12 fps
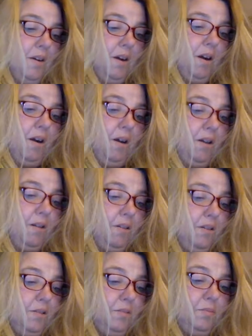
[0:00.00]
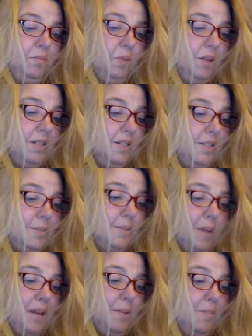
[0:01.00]
all once
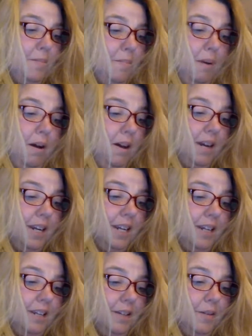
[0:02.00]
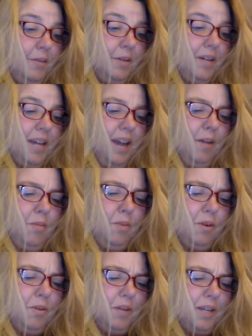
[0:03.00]
been bonny, who were now
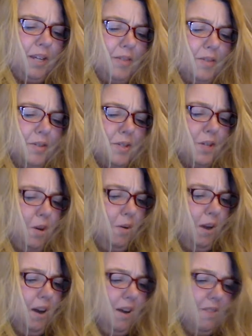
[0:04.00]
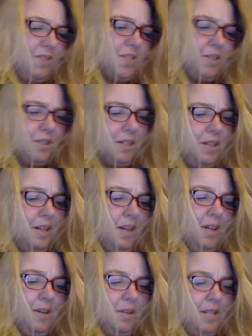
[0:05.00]
worried or show offs, or
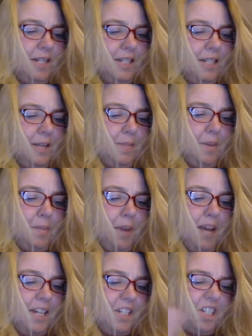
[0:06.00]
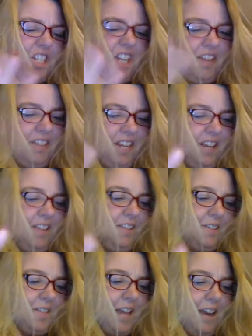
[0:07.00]
who didn't seem to mind shoving
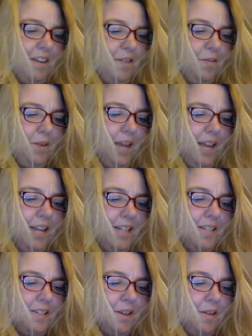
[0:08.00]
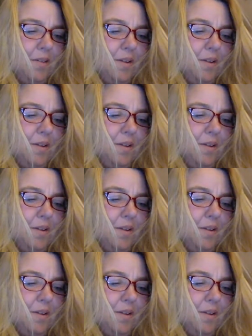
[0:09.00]
others out of the way. So,